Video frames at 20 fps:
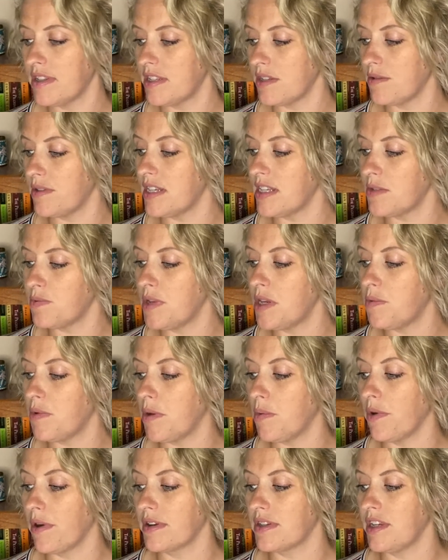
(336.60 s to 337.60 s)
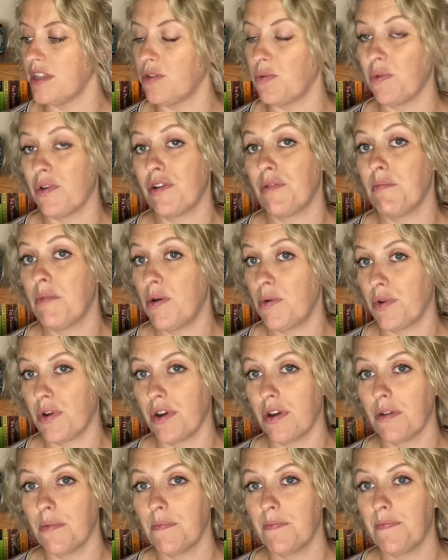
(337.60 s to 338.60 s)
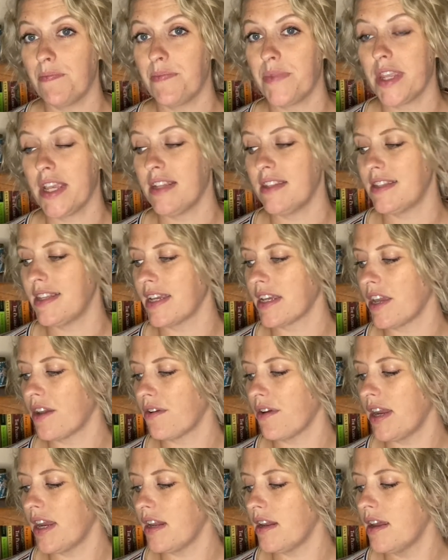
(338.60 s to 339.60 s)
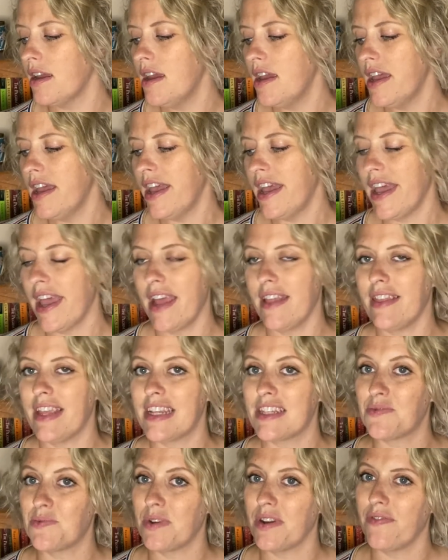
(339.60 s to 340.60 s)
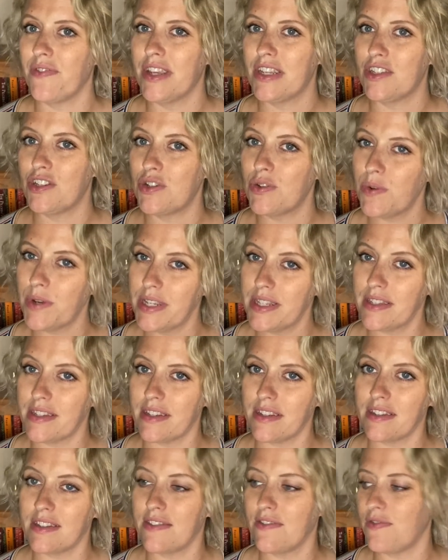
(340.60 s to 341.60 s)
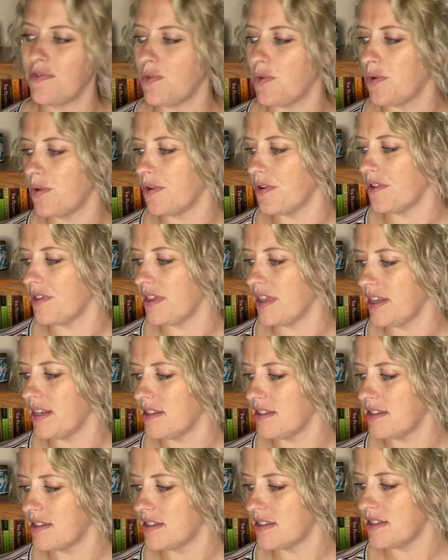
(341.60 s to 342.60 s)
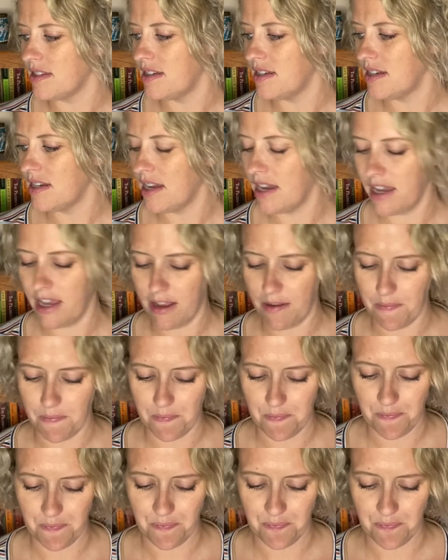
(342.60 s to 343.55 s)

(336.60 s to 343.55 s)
So this week we worked on the word motor in second grade, and that's one of his choices for this um,